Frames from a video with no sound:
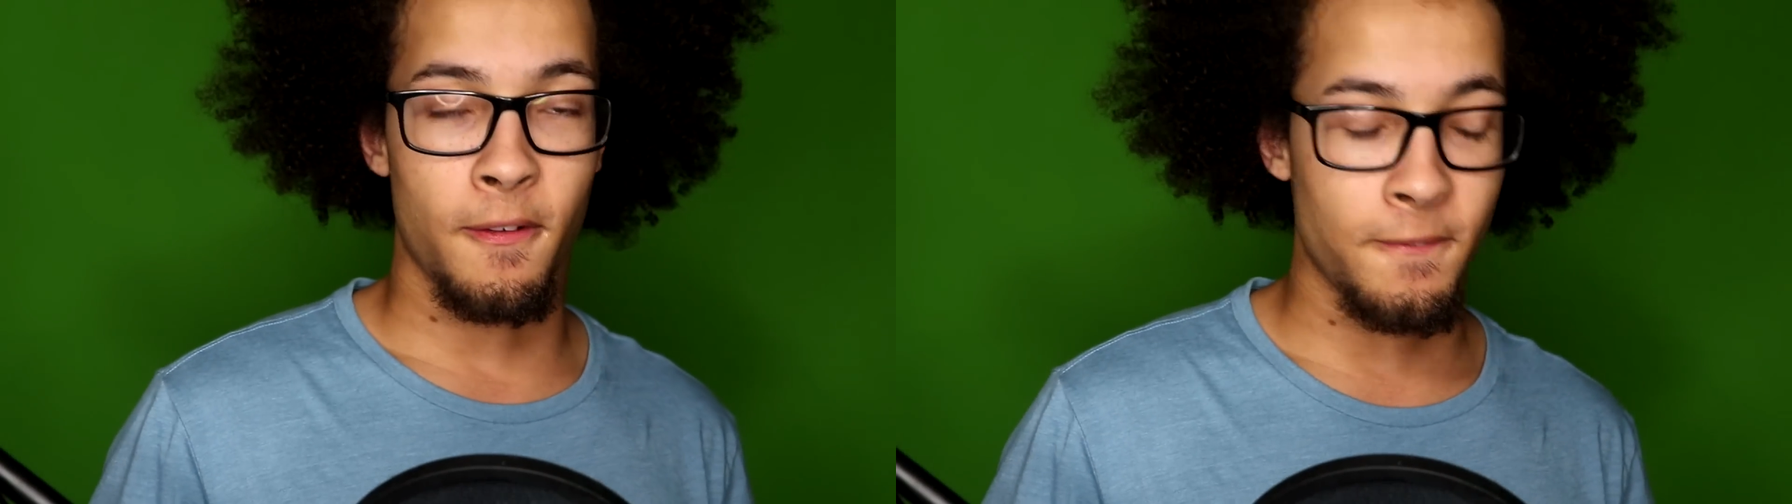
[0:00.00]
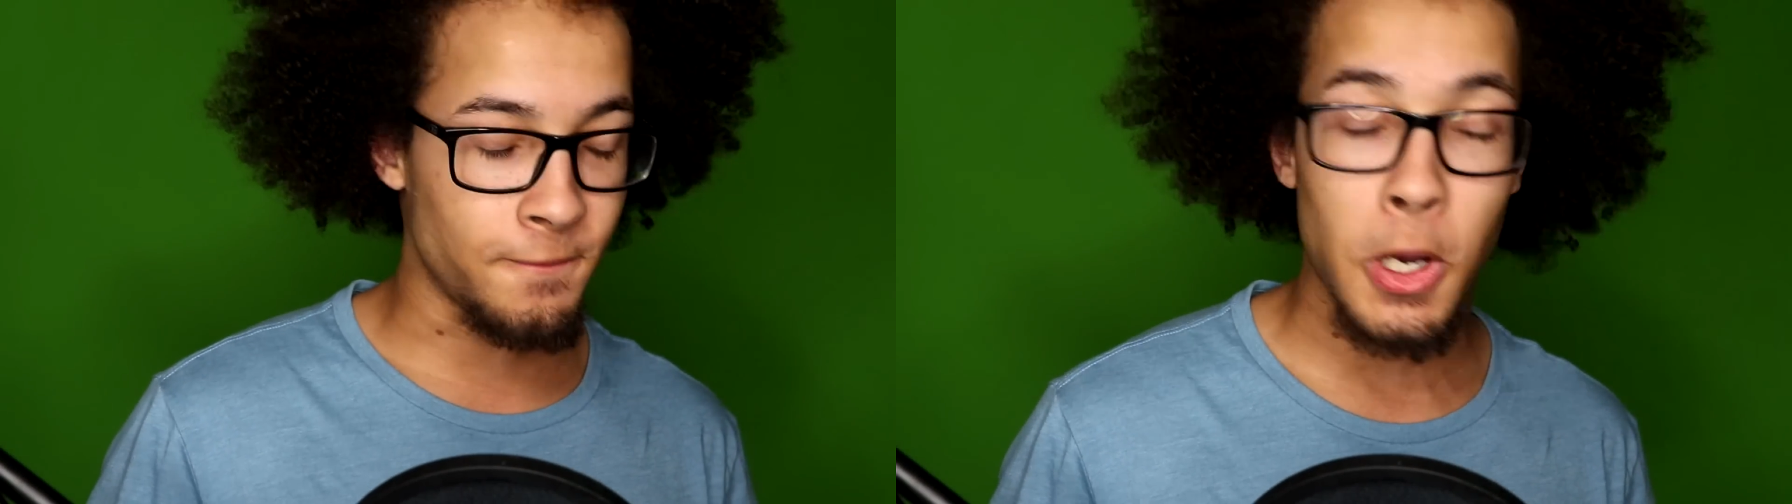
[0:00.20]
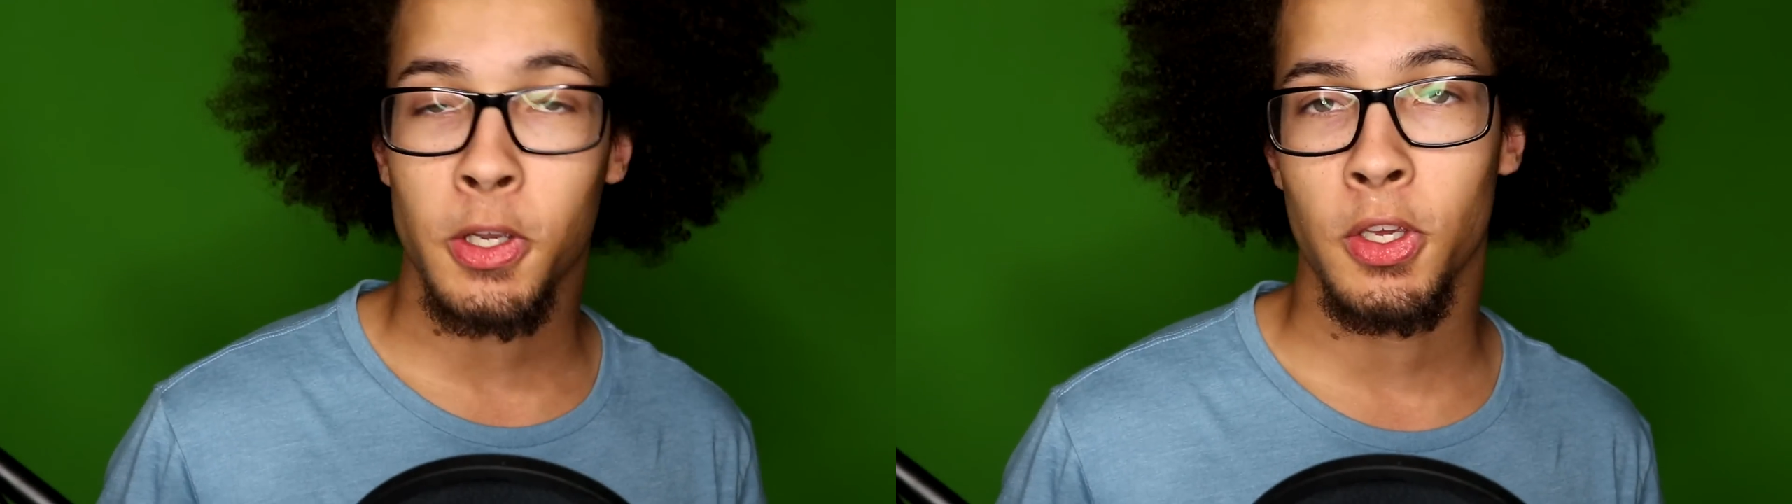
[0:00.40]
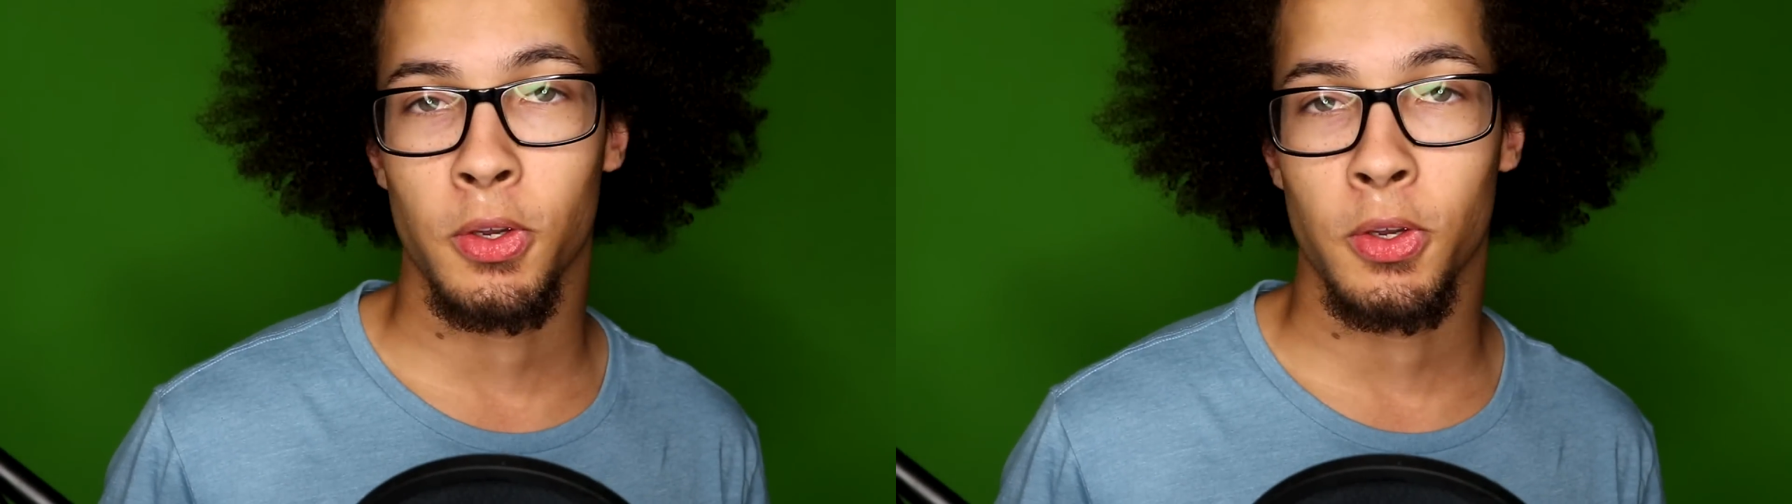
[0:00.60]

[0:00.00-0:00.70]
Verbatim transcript: Fuck